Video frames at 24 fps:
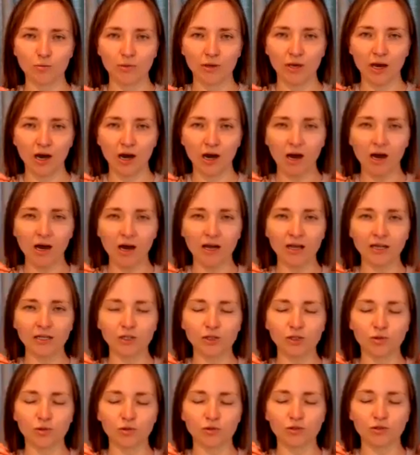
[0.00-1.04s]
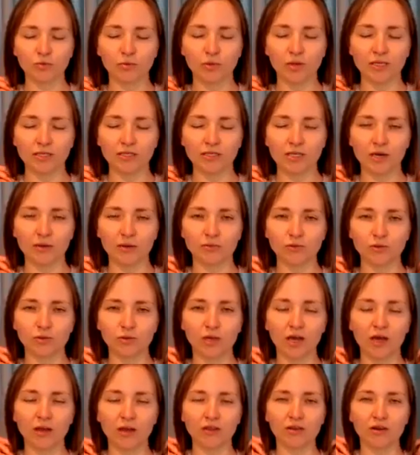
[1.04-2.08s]
behind, shoulder blades come
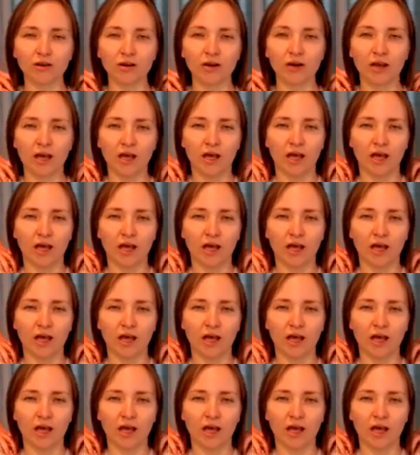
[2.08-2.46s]
together,